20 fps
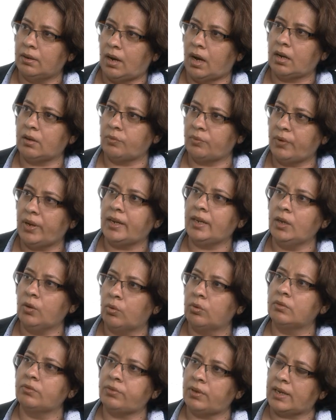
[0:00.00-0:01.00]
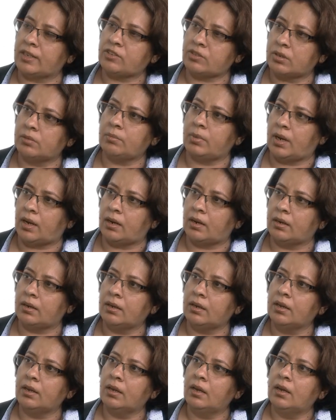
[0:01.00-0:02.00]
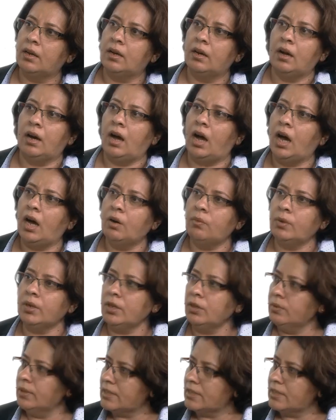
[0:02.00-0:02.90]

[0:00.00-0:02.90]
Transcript: our very own flesh and blood, how are you